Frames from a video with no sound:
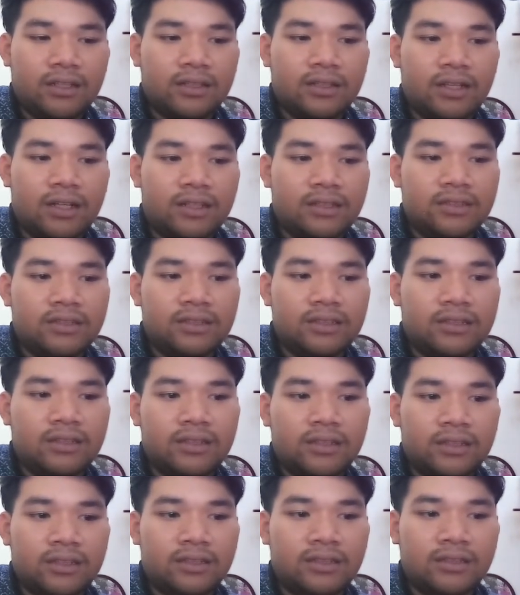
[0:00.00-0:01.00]
the answer
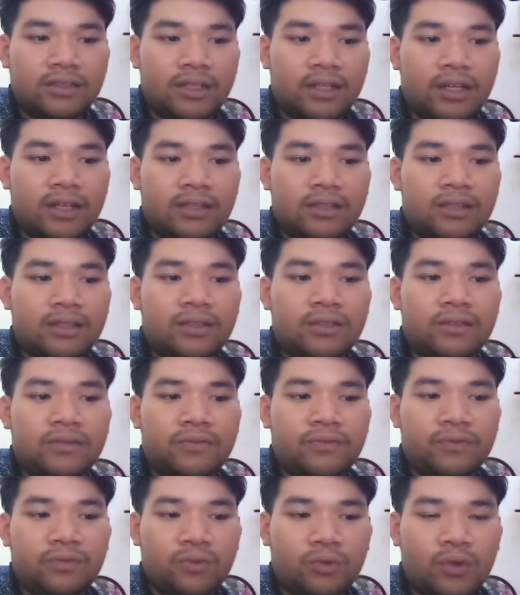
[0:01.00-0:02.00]
is negative
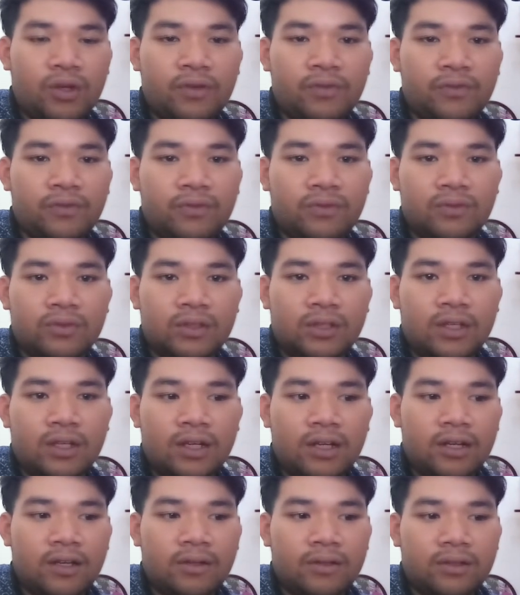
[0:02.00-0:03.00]
12
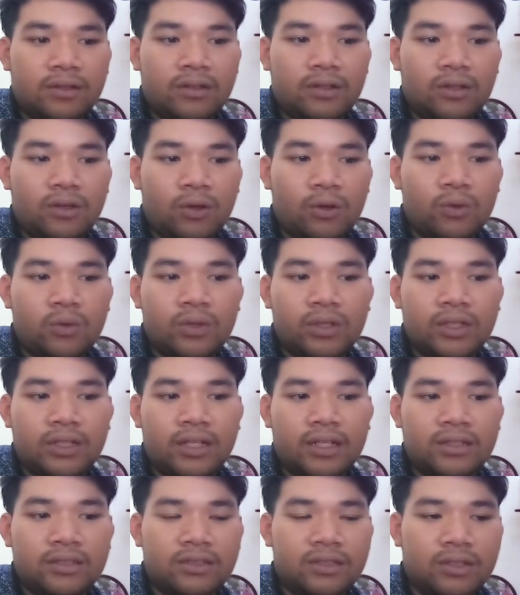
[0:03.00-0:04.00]
lower
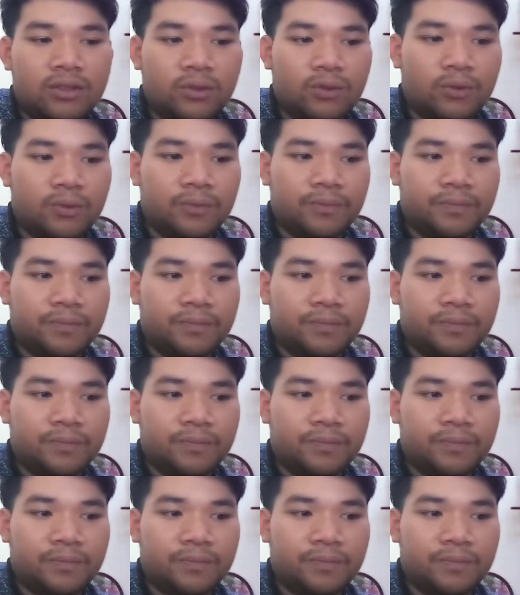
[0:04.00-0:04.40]
than 0,